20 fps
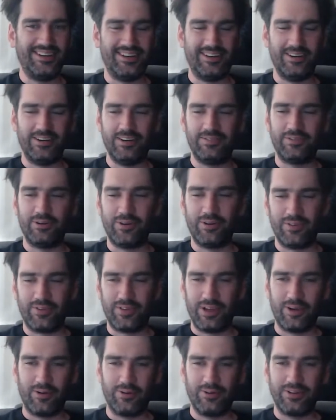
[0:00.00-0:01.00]
You know, they've got
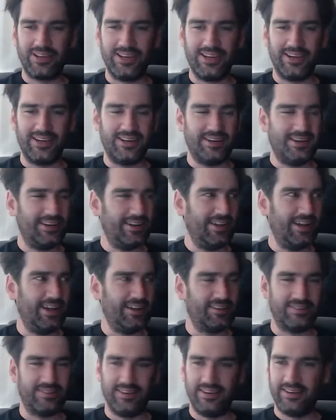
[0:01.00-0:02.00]
the
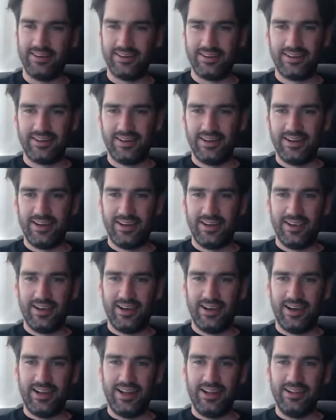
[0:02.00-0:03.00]
Alexia,
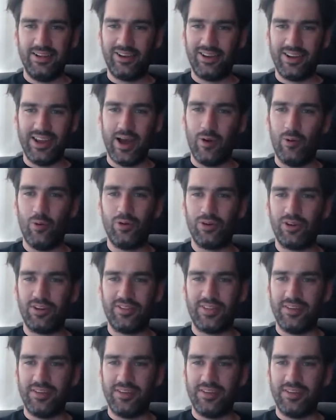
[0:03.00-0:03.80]
and then you can now order.